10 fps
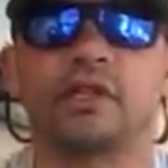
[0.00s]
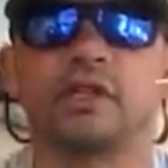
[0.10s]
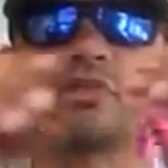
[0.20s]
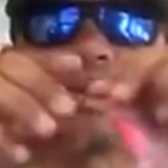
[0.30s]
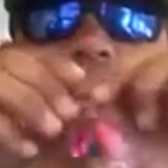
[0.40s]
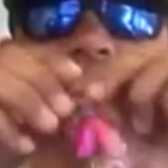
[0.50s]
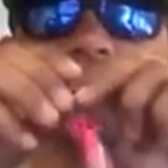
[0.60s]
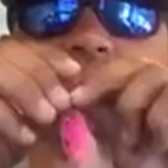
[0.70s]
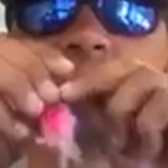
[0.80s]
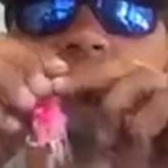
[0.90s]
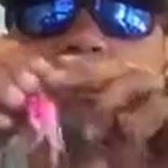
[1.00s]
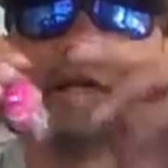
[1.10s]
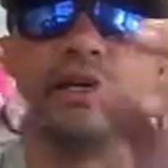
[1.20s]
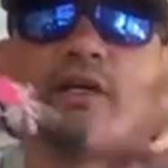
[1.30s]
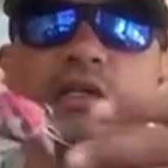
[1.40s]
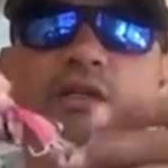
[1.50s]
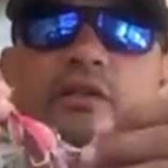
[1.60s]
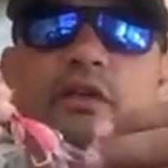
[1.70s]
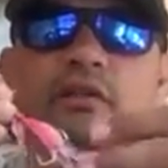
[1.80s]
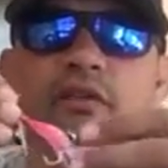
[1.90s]
This right here
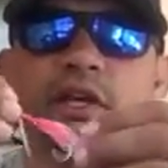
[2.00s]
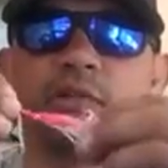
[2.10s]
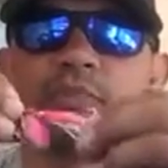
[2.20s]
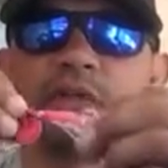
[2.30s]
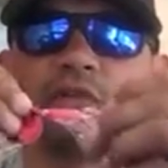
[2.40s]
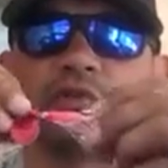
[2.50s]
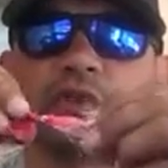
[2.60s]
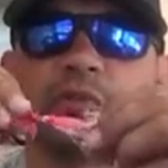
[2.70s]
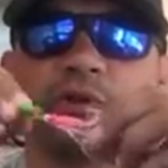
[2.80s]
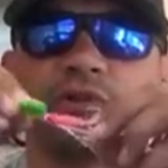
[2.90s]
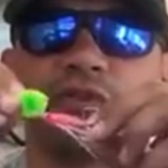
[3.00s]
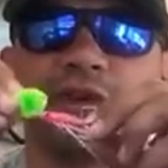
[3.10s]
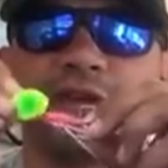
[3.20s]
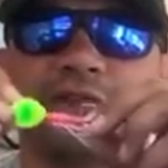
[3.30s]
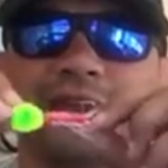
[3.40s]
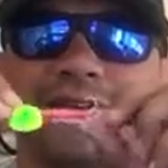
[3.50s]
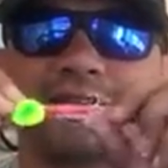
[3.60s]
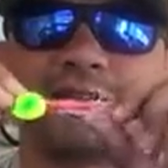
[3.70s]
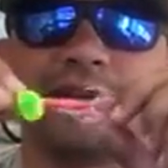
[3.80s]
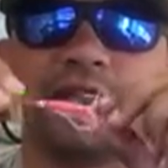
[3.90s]
is our VIP 3.5
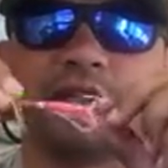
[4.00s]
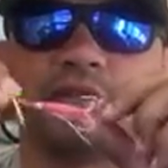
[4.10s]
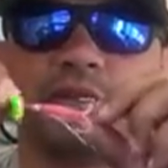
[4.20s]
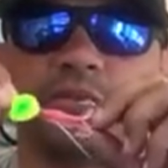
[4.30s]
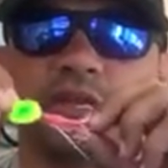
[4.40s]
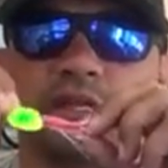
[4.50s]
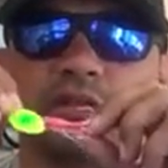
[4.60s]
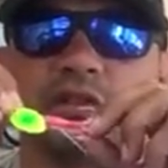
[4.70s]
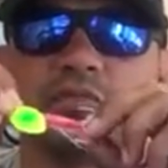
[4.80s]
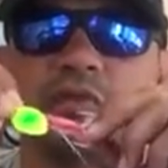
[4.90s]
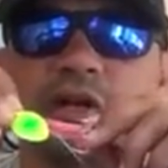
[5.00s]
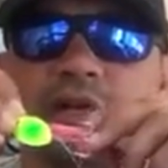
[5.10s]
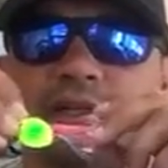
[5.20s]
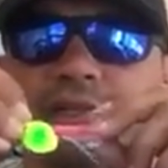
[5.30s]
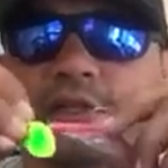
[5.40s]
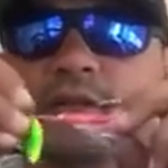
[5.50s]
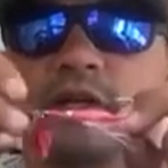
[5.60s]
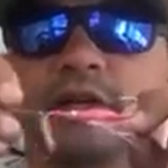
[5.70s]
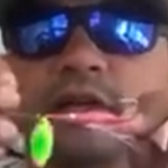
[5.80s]
Cascade. This one in particular is Bright Idea.